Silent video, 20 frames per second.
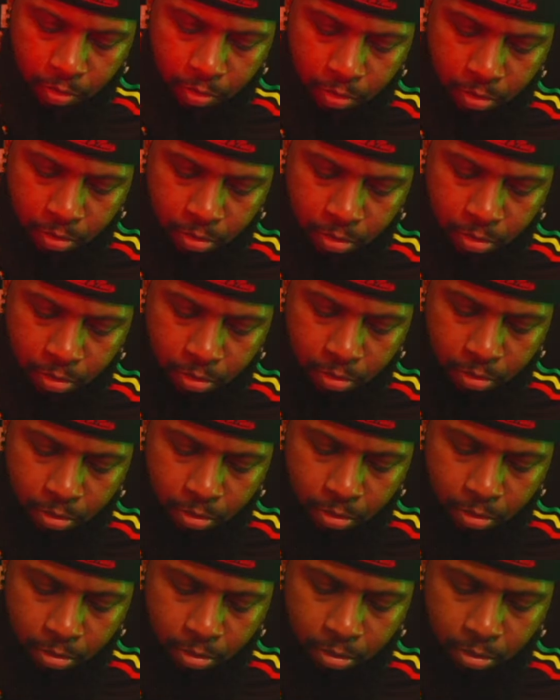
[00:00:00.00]

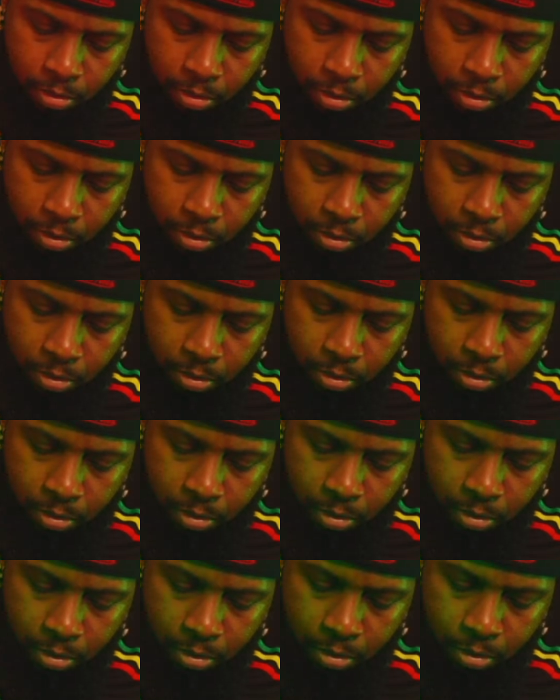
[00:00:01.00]

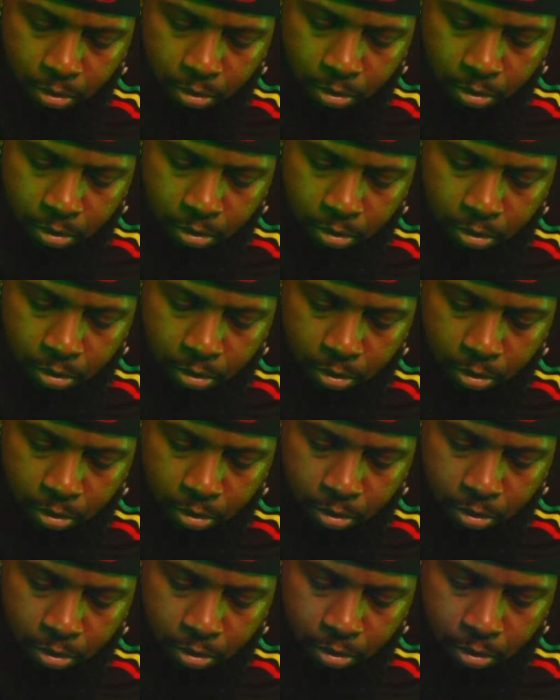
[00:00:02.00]

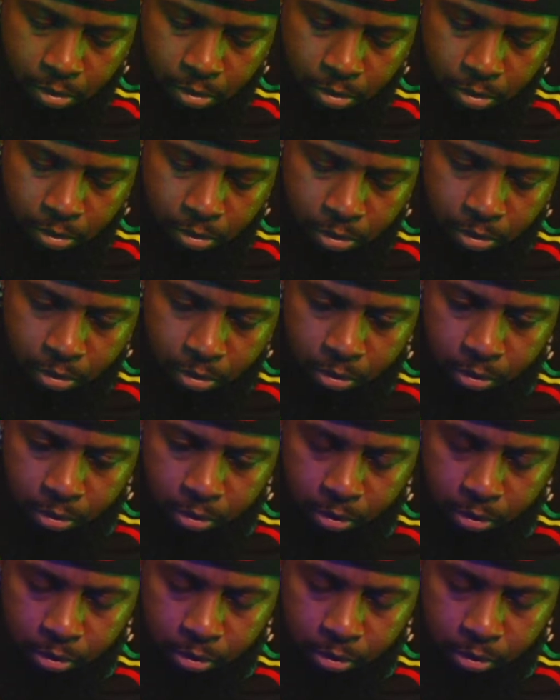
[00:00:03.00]
Nobody speaks.